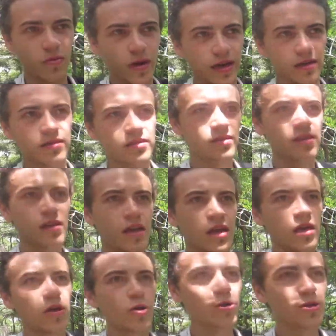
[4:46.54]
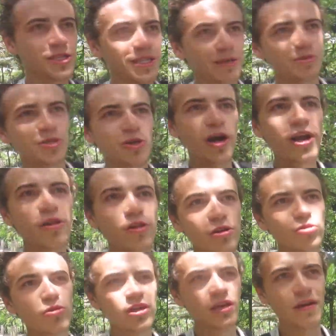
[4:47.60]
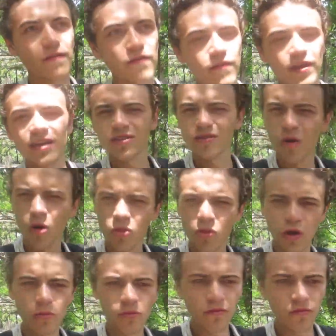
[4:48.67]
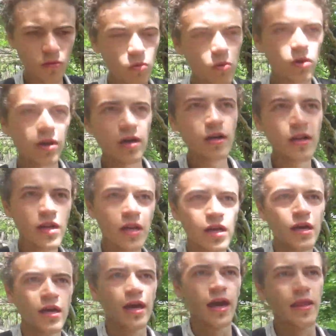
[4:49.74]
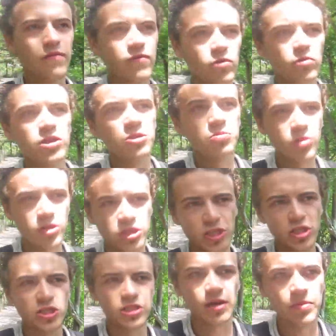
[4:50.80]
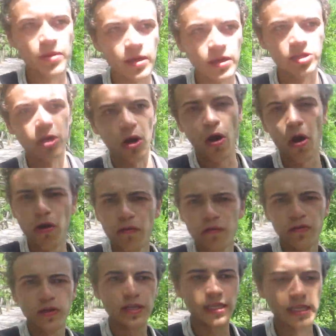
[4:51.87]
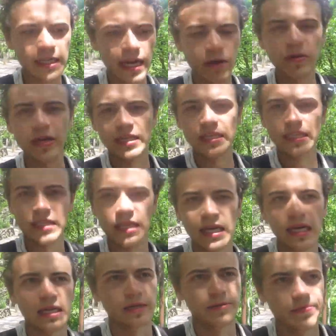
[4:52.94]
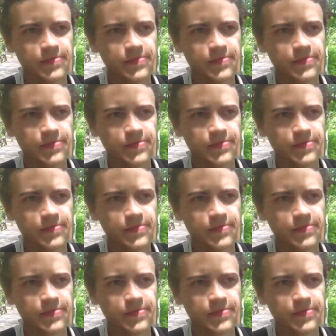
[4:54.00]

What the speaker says: Wow. It causes some cyclone looking effect on top of the water. And the viewing spot's just up here. So hopefully today we can see it.